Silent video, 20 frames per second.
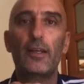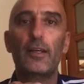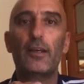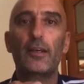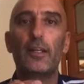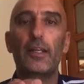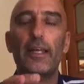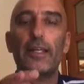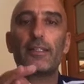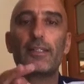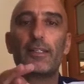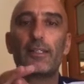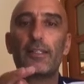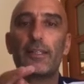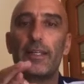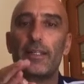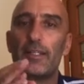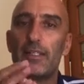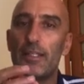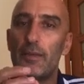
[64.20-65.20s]

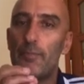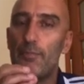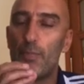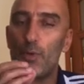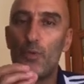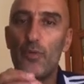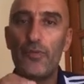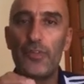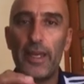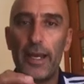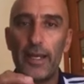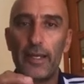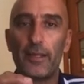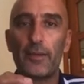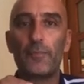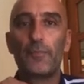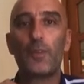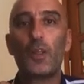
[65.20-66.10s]
Let's improve that.